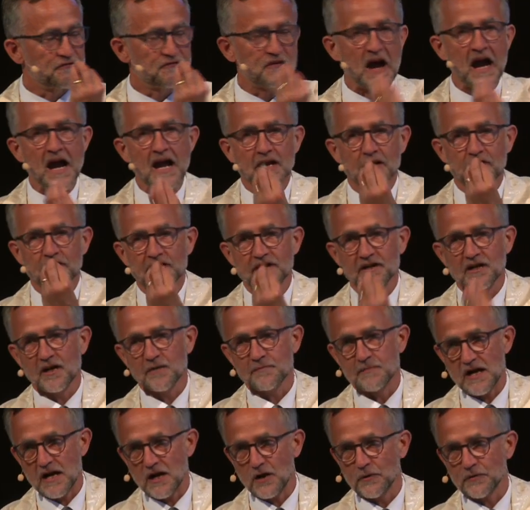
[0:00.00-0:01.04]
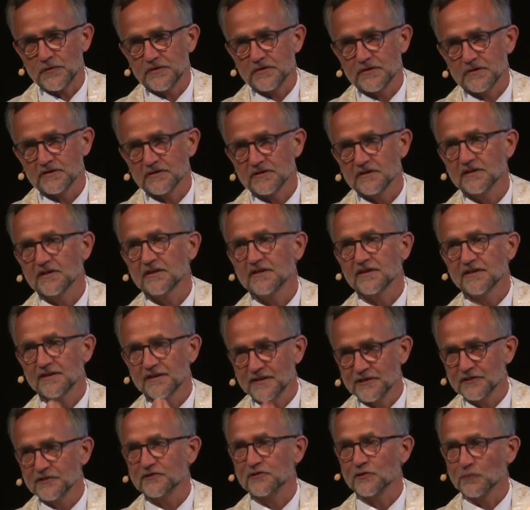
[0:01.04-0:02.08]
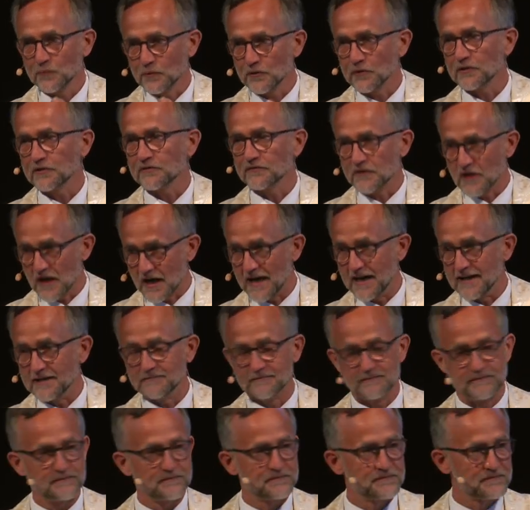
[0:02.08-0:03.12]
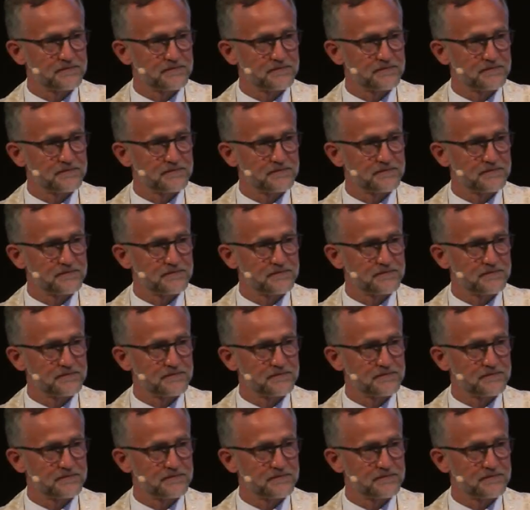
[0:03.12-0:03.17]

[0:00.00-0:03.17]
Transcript: The fire in our mouth is the word of God.